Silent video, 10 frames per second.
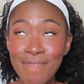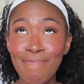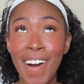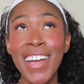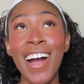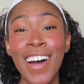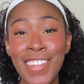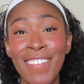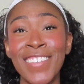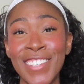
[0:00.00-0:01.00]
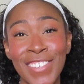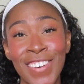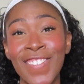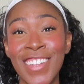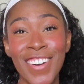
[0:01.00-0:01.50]
My gosh, I miss it so
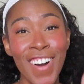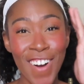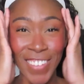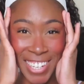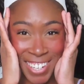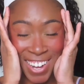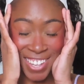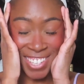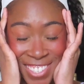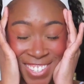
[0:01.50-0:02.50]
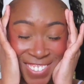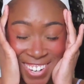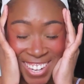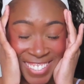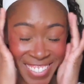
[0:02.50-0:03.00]
much. Oh my gosh, so
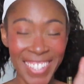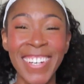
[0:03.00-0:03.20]
nice.